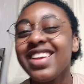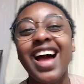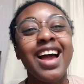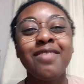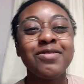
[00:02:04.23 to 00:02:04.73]

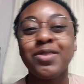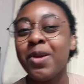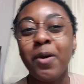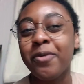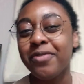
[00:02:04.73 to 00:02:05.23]
I have
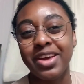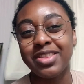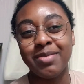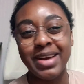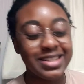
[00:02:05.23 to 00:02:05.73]
no faith
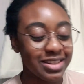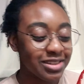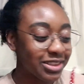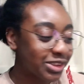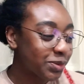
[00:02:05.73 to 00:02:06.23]
in my
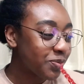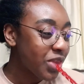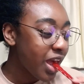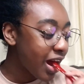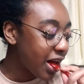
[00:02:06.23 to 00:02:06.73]
skills.
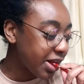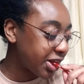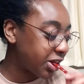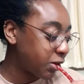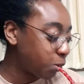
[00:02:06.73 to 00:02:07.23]

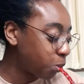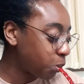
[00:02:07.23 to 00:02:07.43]
I